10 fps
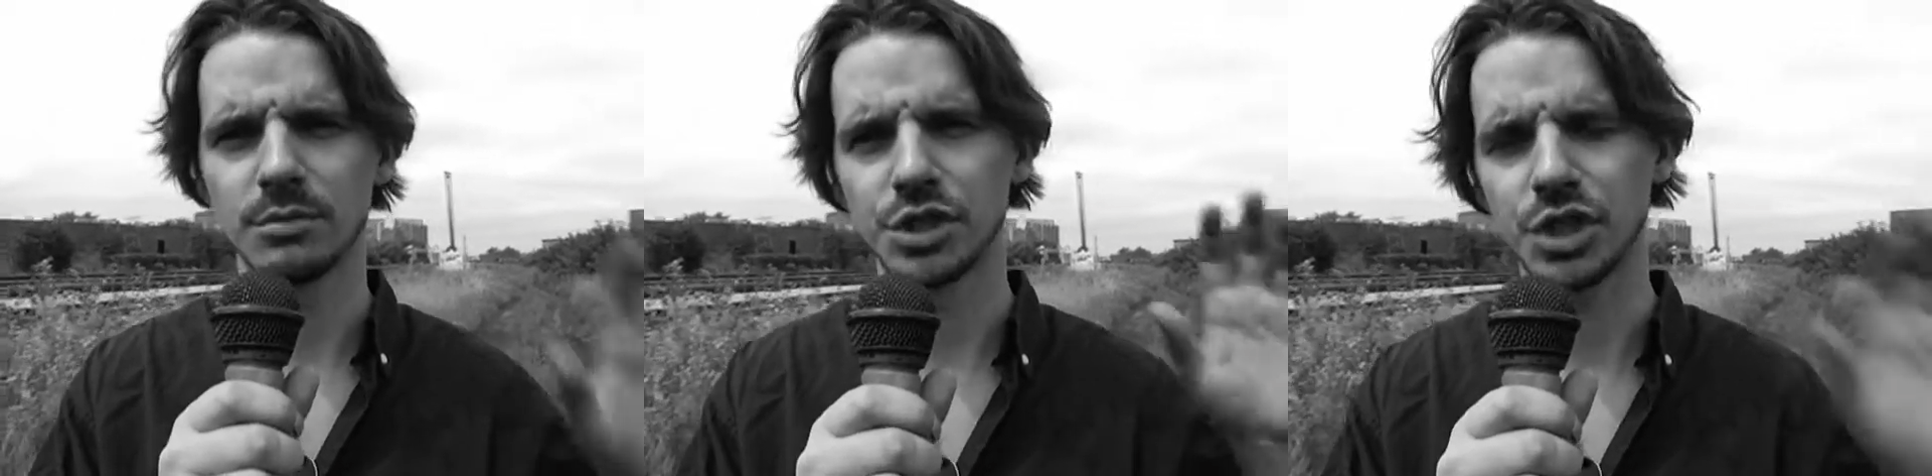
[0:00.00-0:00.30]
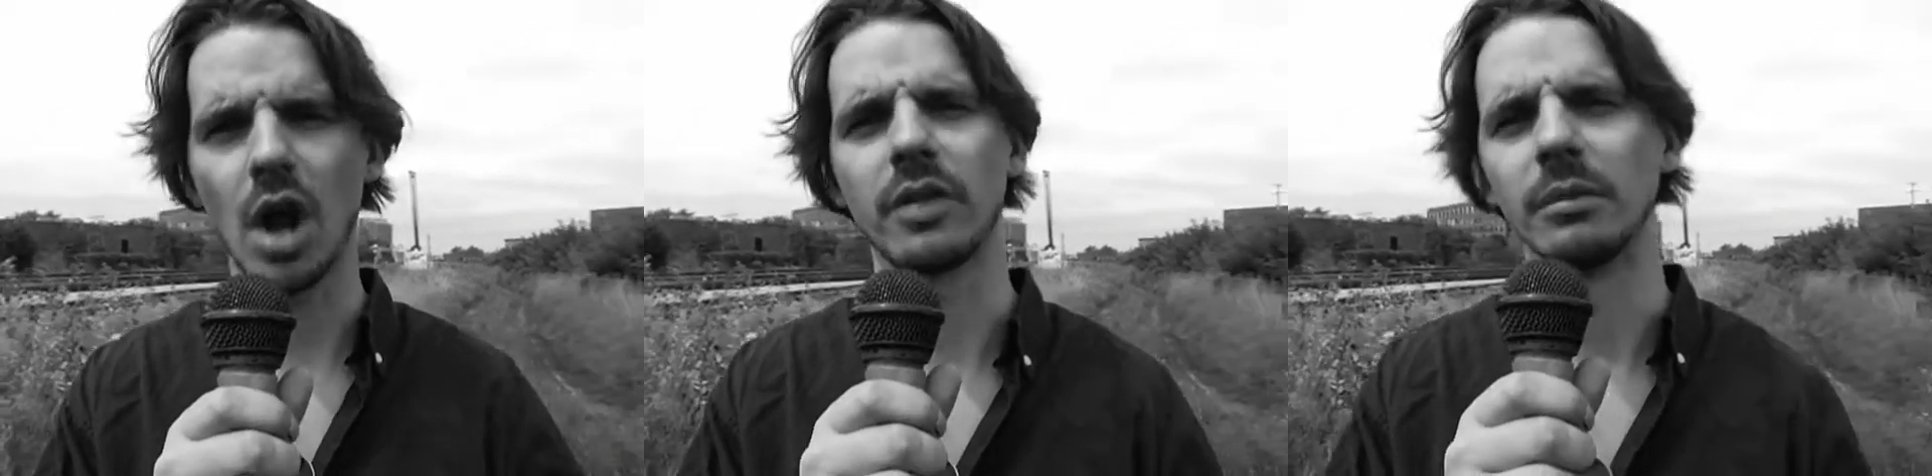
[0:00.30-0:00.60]

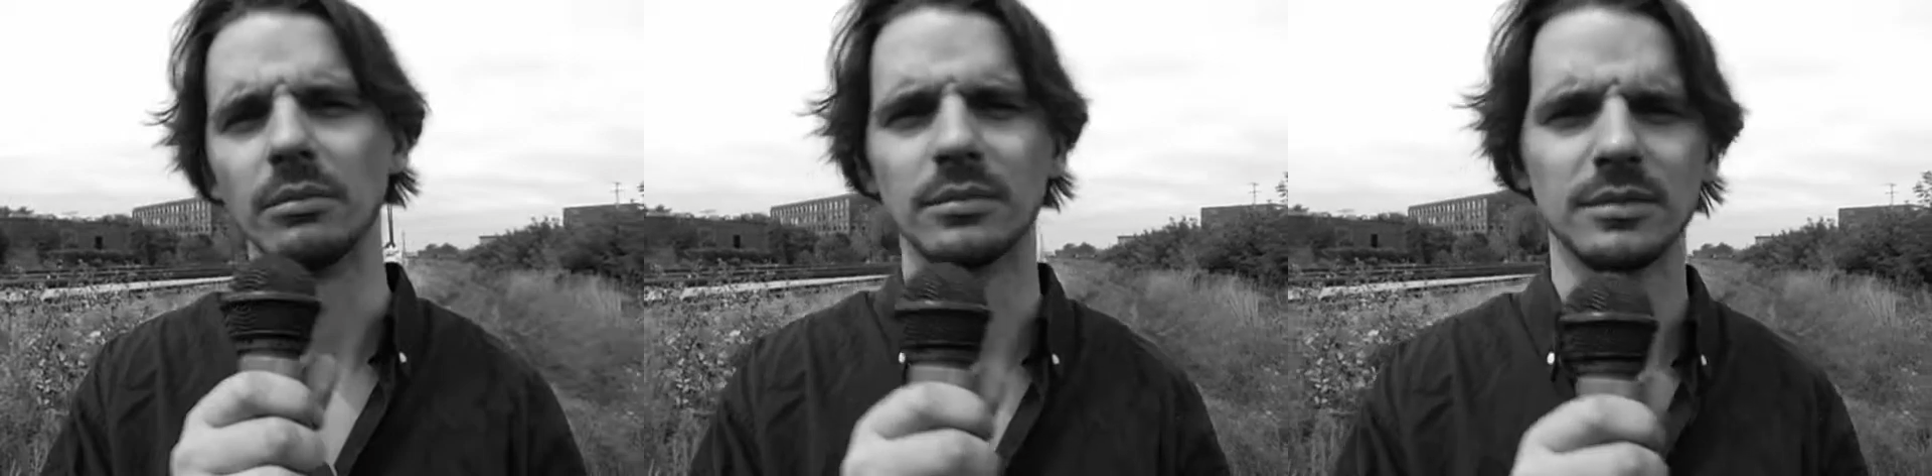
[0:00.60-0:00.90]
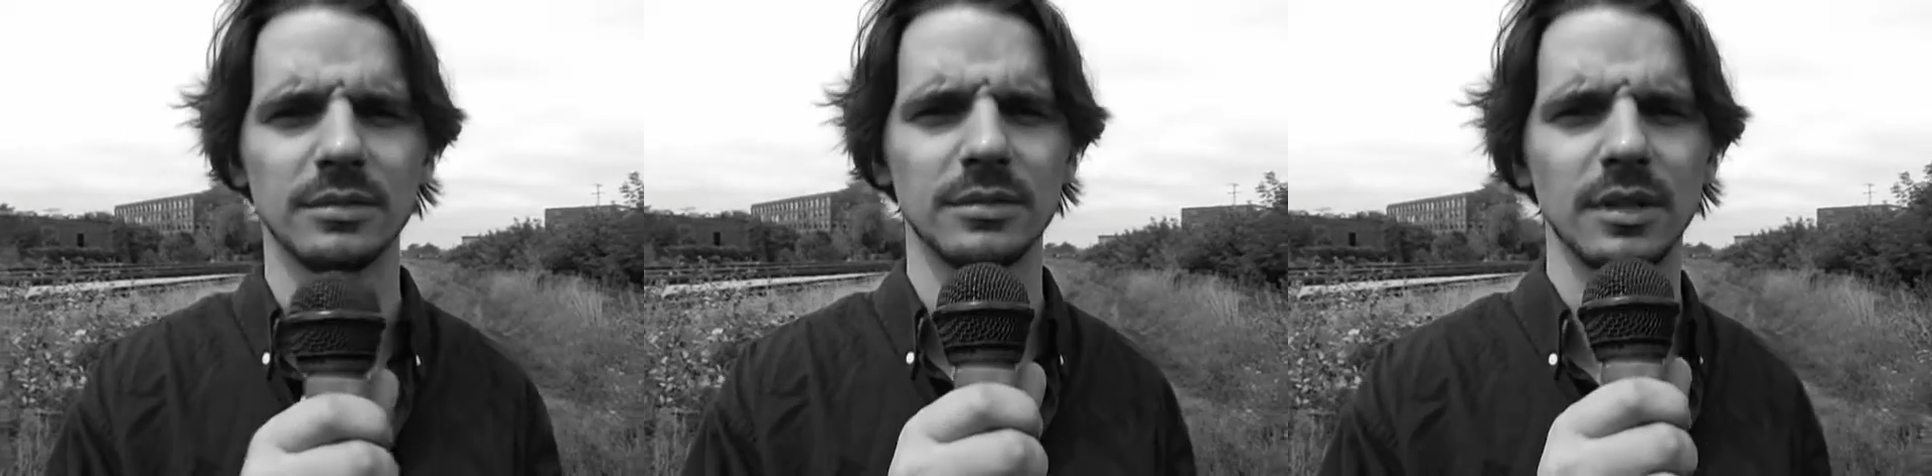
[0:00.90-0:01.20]
shock them
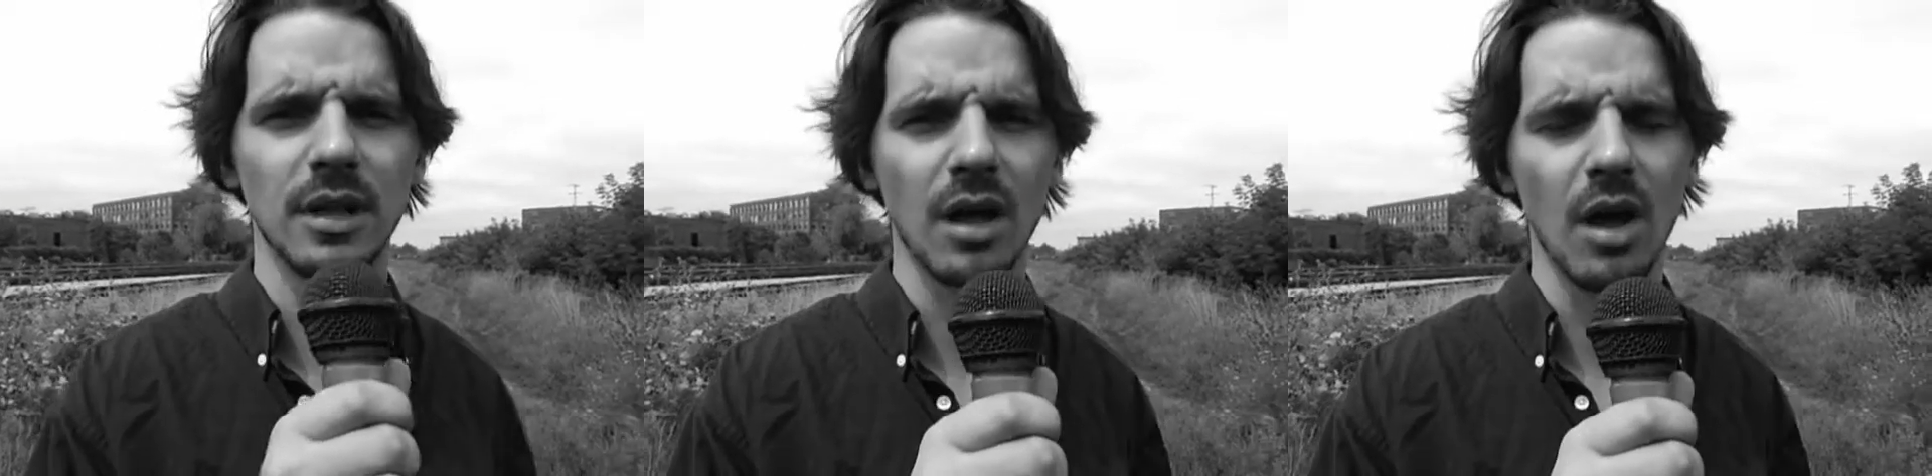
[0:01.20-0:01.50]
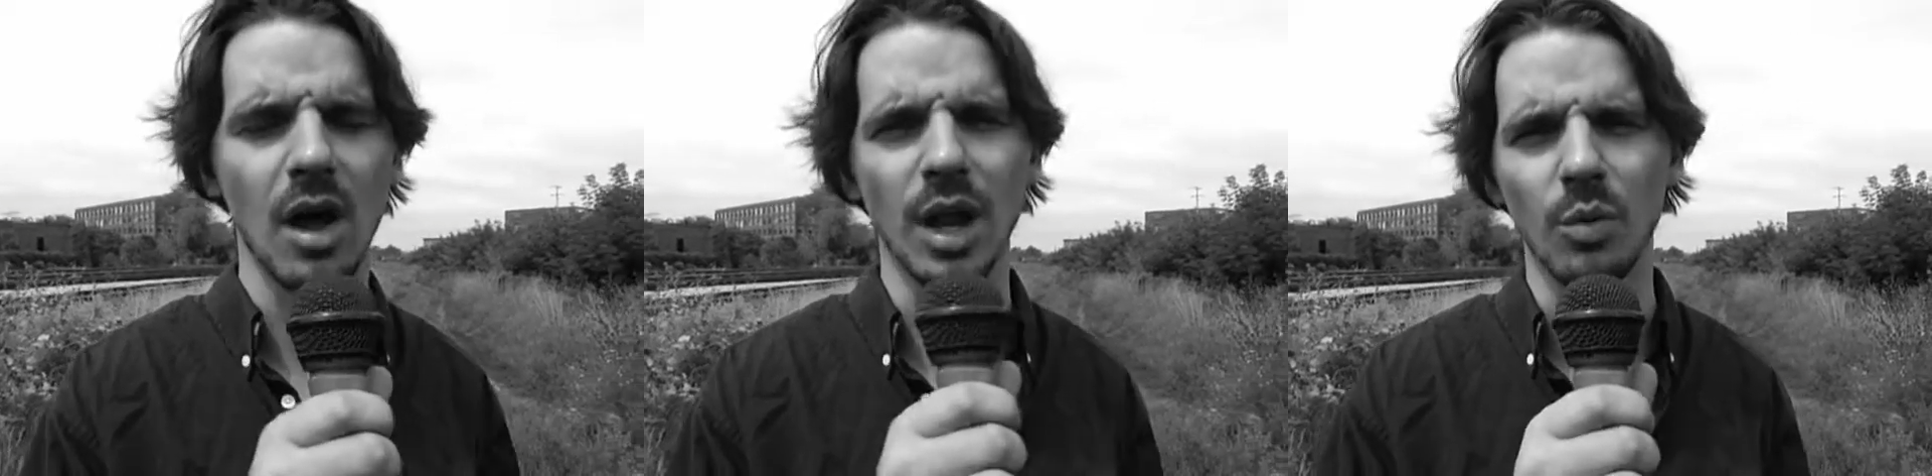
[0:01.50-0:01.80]

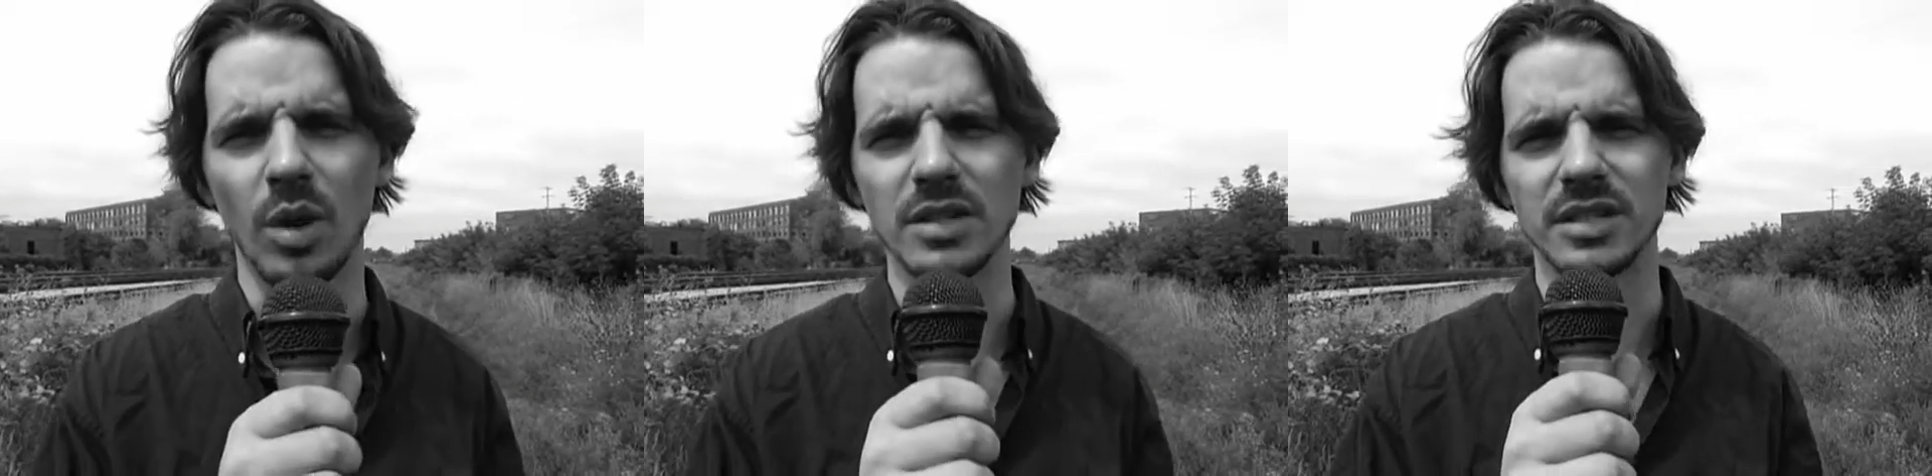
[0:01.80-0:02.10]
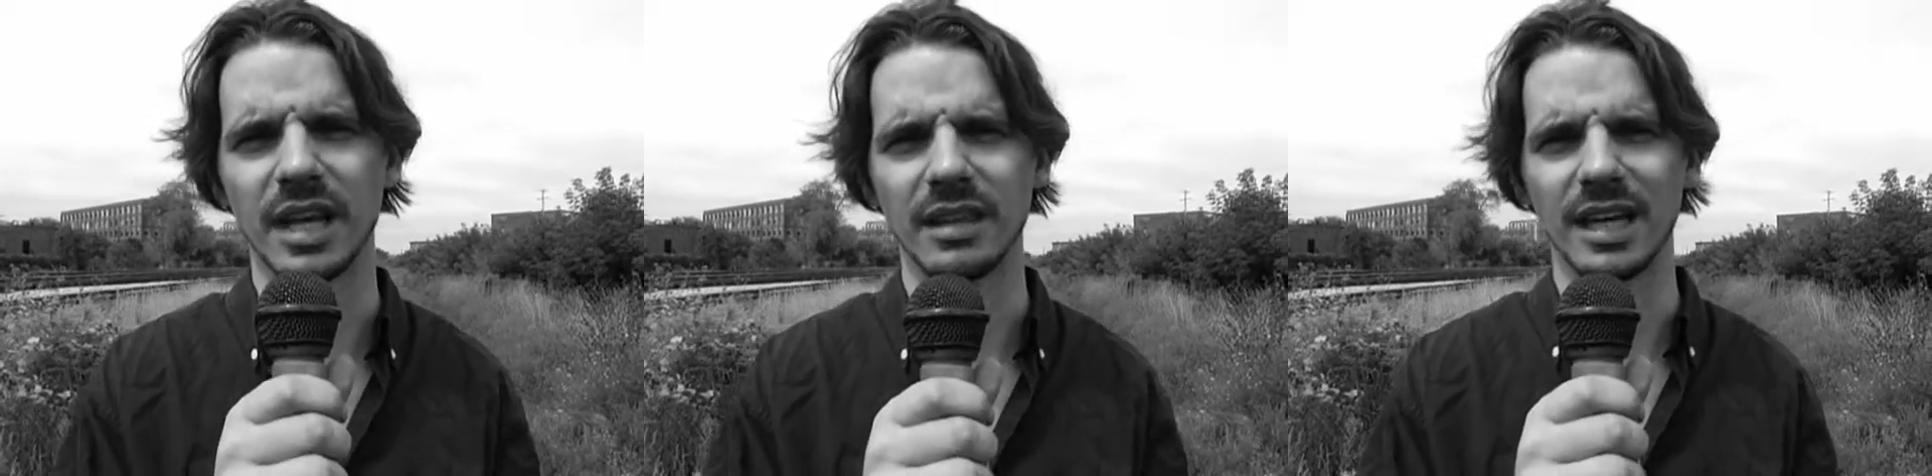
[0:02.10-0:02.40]
all at
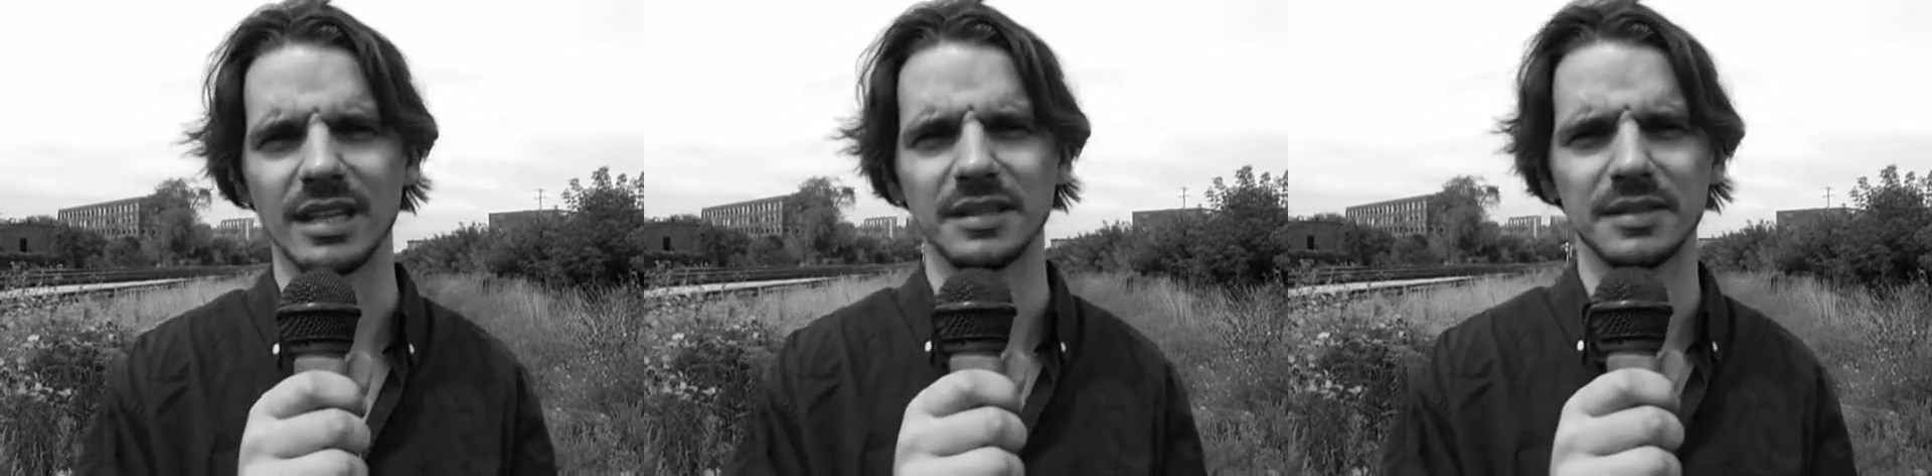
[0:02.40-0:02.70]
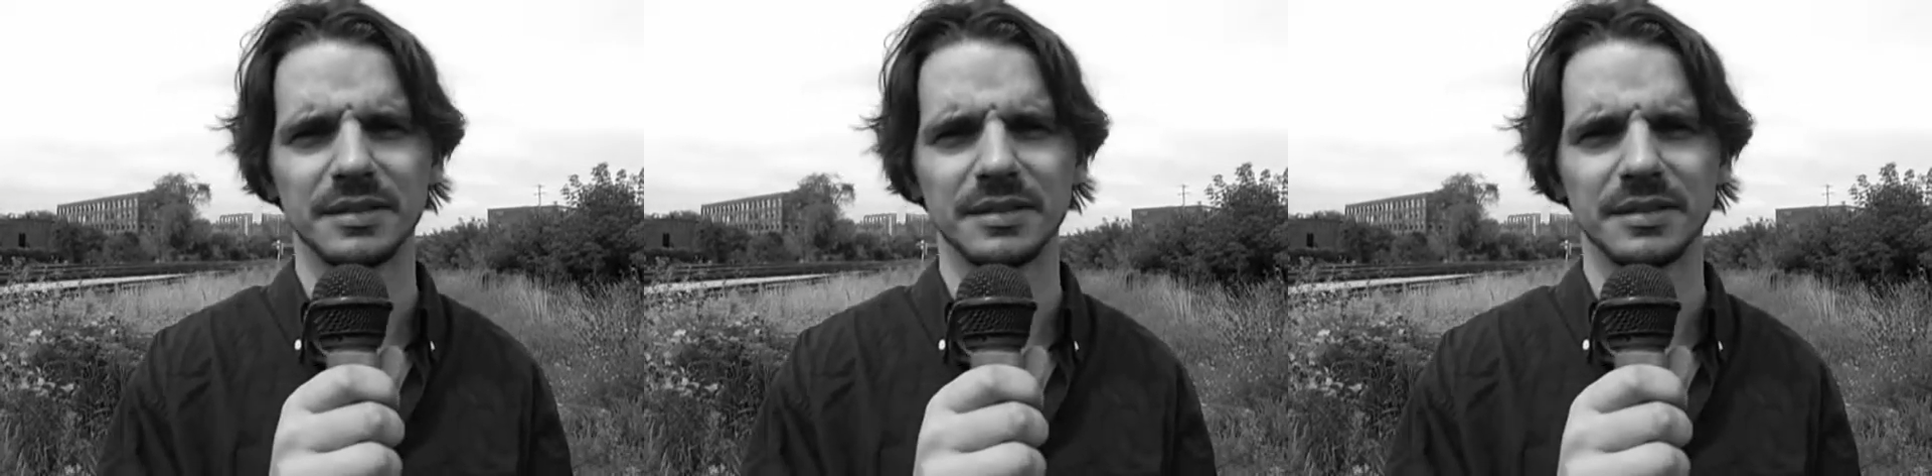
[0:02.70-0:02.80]
once like that.